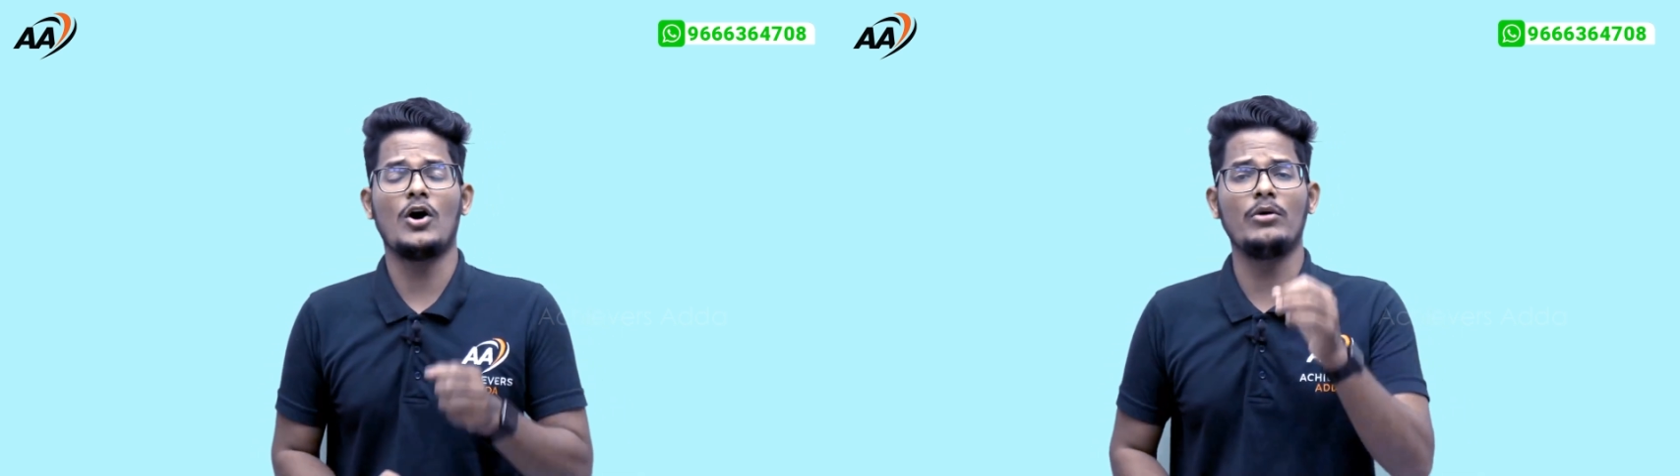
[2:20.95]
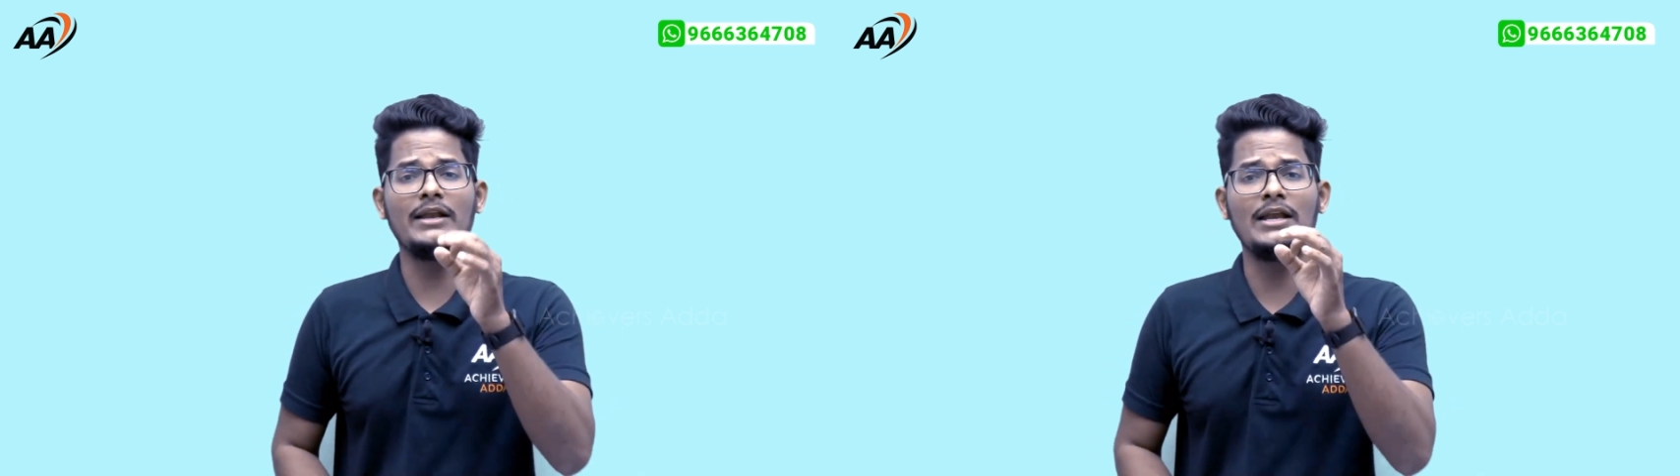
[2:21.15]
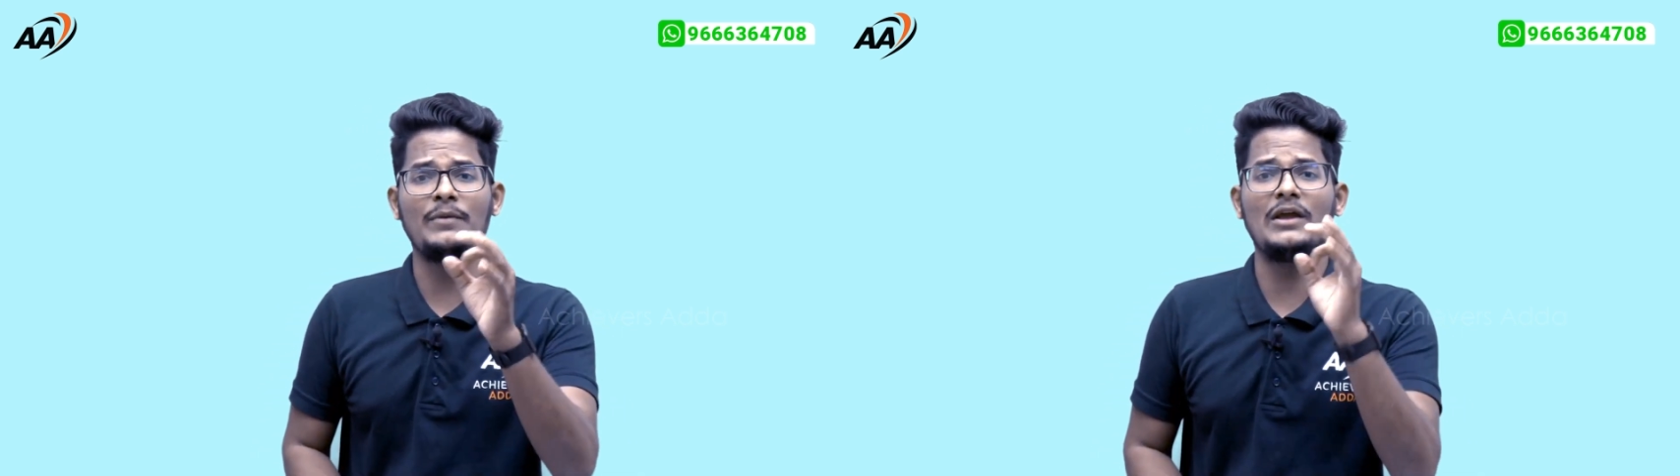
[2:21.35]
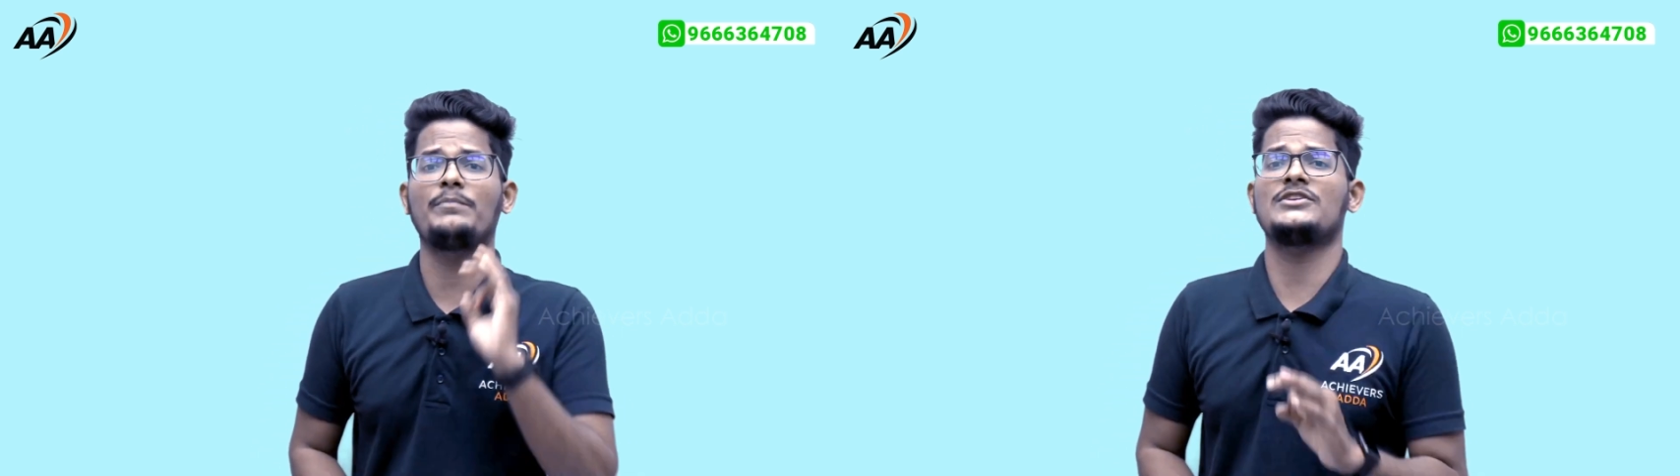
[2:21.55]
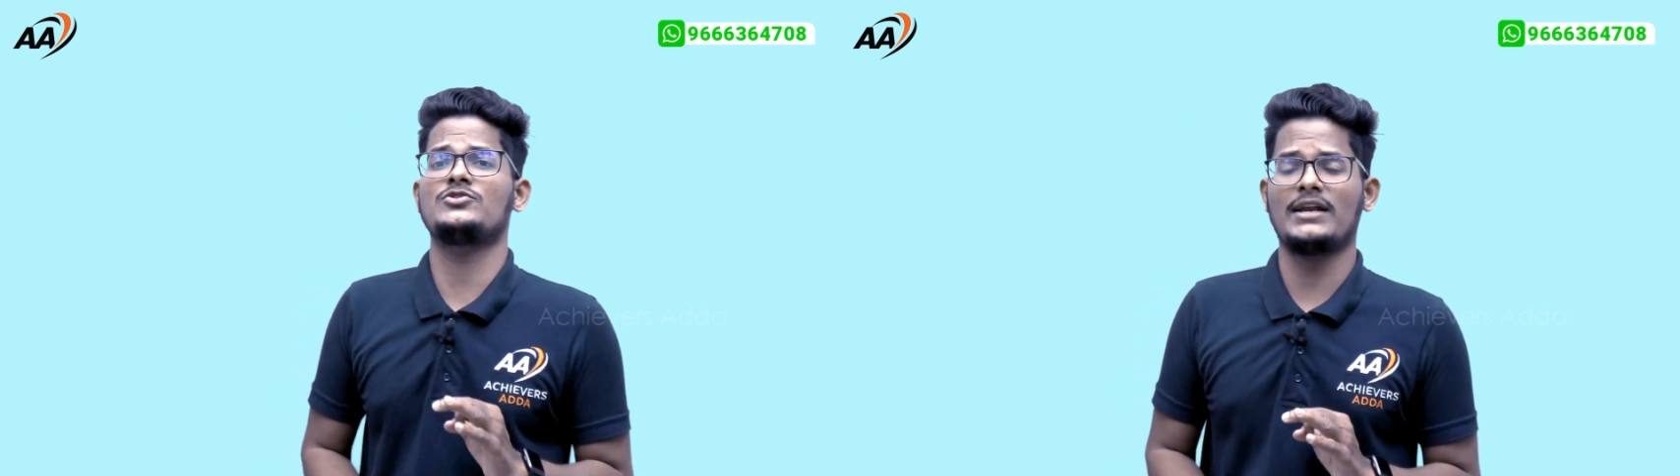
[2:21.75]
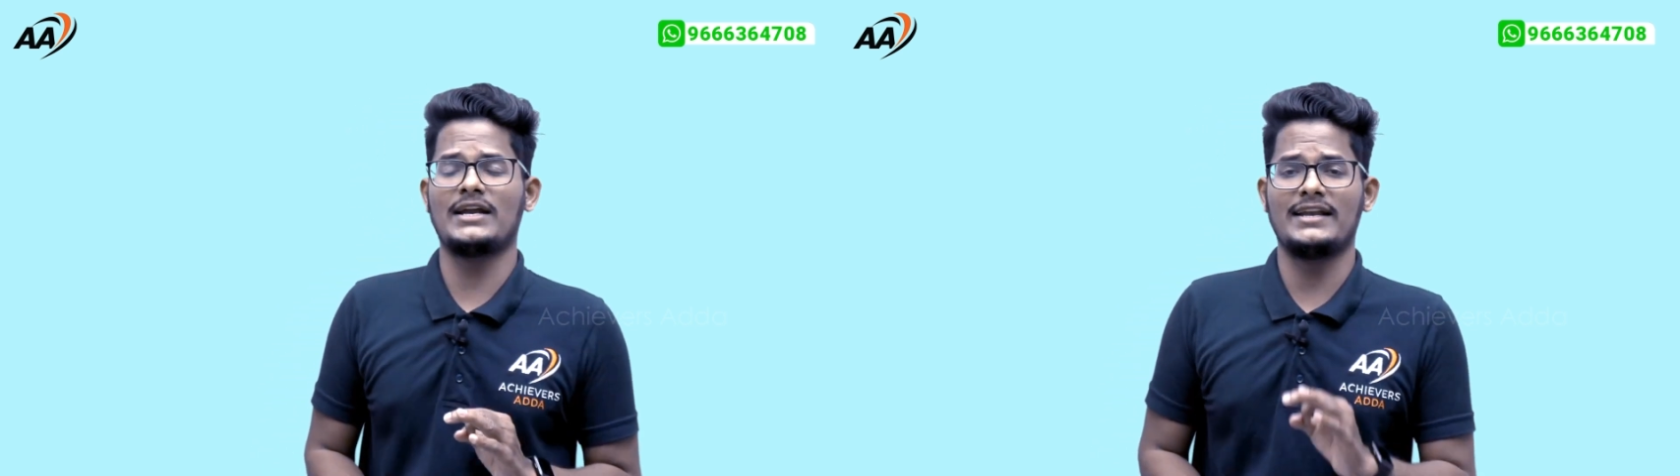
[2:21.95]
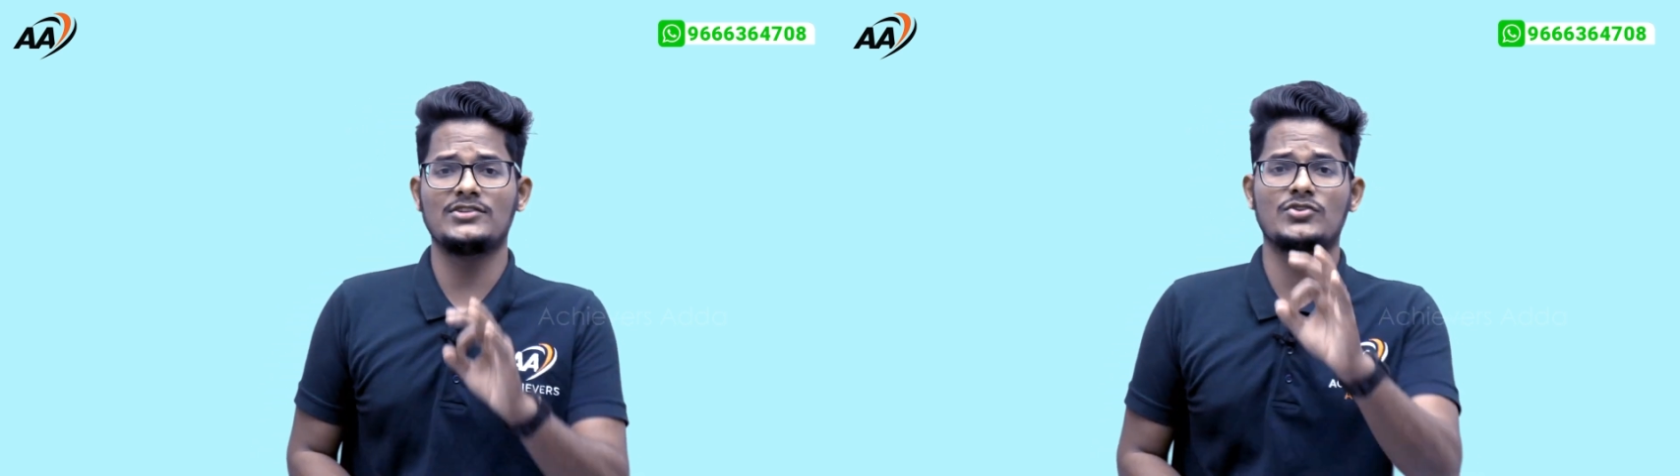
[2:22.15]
how many papers you are getting